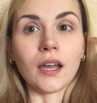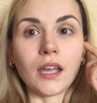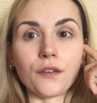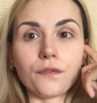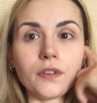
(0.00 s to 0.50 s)

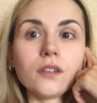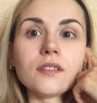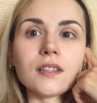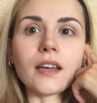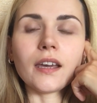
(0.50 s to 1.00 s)
it
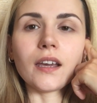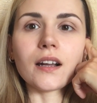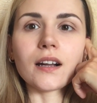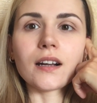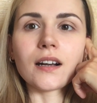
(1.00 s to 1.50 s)
feels
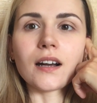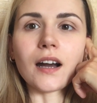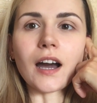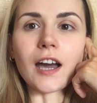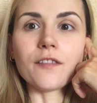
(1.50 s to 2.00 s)
like
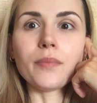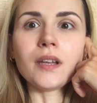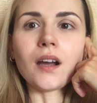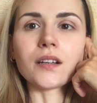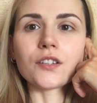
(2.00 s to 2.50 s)
I've been
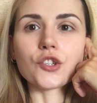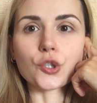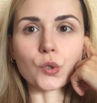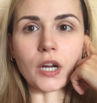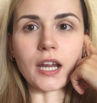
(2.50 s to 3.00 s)
on a
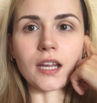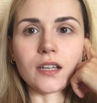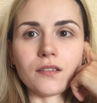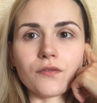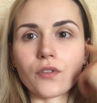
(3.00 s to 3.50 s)

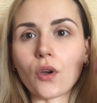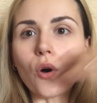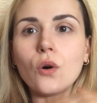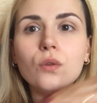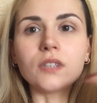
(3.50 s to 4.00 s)
train for the
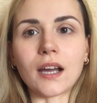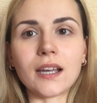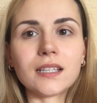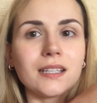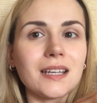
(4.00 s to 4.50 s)
whole
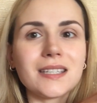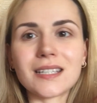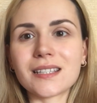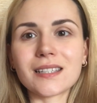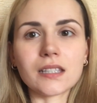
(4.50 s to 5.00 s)
night and I
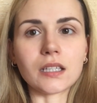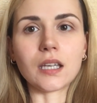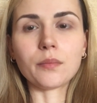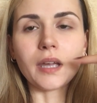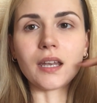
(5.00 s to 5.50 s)
didn't
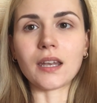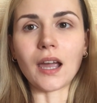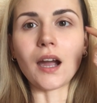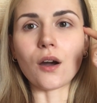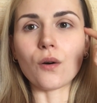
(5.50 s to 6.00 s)
sleep. And
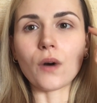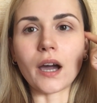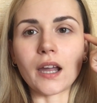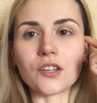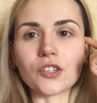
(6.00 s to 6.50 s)
now
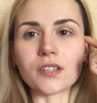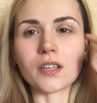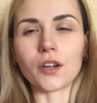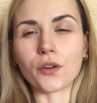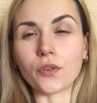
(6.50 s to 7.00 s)
I just
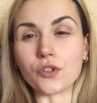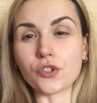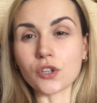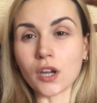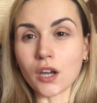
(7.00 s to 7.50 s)
hear
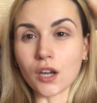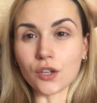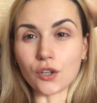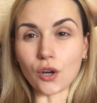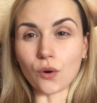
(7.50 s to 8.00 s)
this,
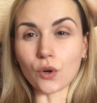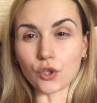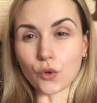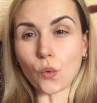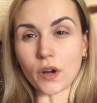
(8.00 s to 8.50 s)
you know,
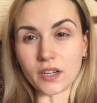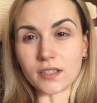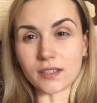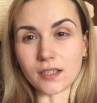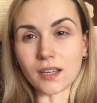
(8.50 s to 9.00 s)

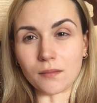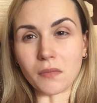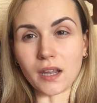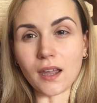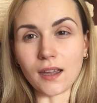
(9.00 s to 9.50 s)
noise in
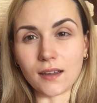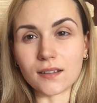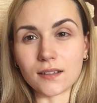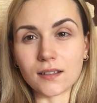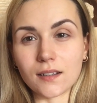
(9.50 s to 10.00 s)
my
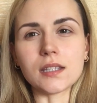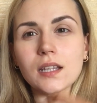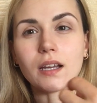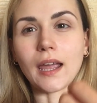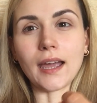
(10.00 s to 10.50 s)
head. It's
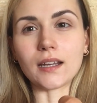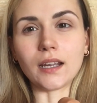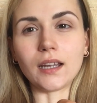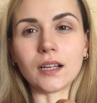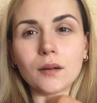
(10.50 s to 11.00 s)
not a
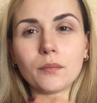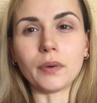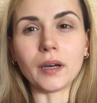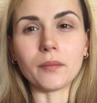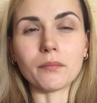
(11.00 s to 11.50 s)
headache,
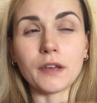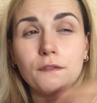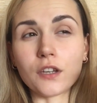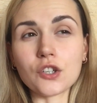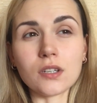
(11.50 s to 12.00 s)
but my
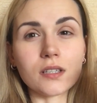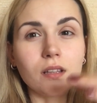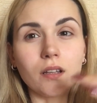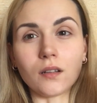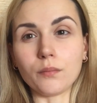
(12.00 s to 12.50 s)
vision is a
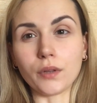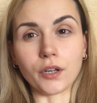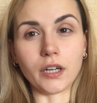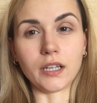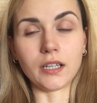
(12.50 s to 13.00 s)
little
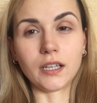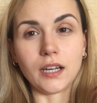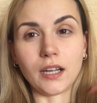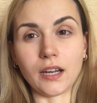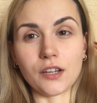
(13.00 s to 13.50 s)
blurry
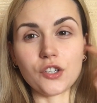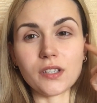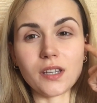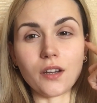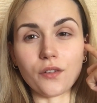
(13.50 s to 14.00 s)
and I
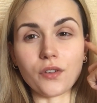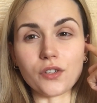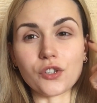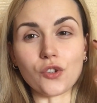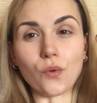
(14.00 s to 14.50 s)
just hear
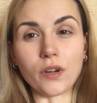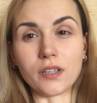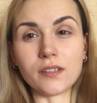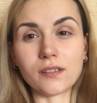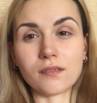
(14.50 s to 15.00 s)
this noise